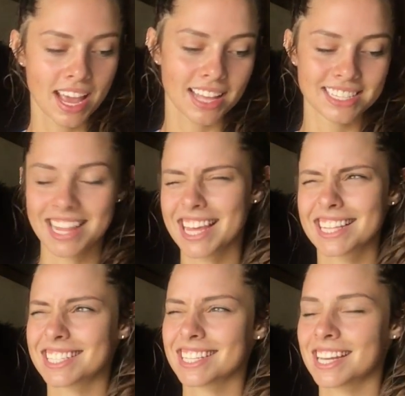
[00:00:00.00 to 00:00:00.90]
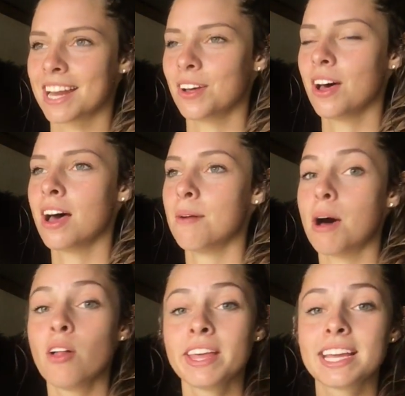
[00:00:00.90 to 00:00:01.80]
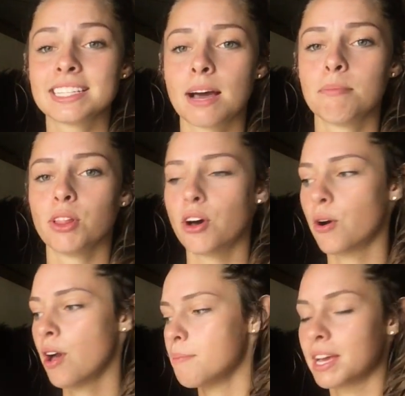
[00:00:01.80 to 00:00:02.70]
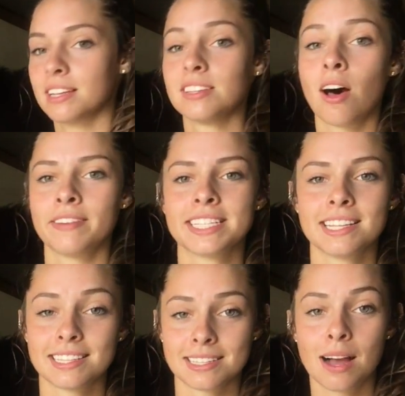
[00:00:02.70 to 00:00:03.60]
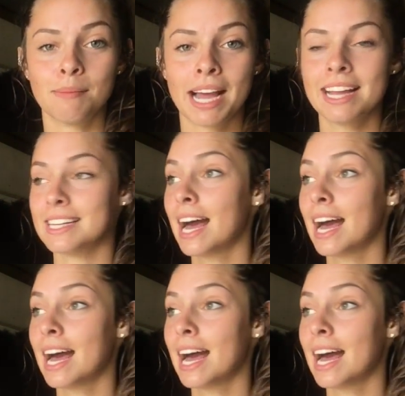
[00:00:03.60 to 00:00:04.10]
least I think that's the title. I'll link it down below because obviously this is not my idea.